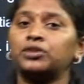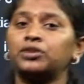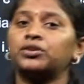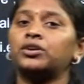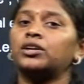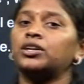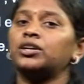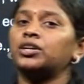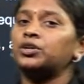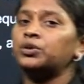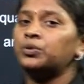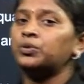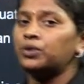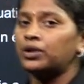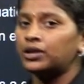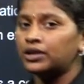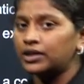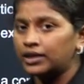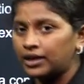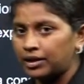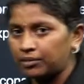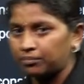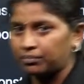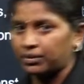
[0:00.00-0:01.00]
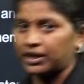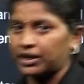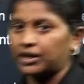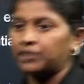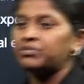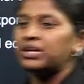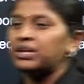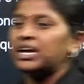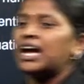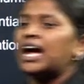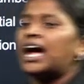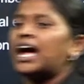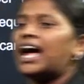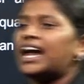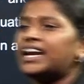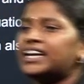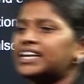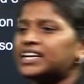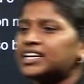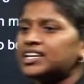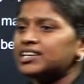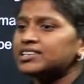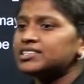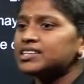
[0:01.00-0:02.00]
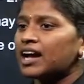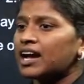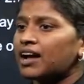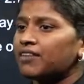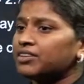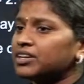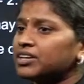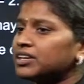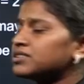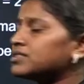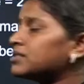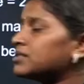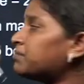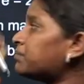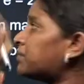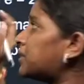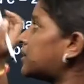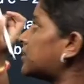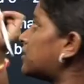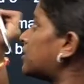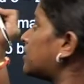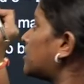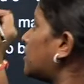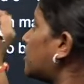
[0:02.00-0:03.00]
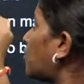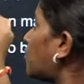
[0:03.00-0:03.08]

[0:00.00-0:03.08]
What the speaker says: your Euler number, and it is having some particular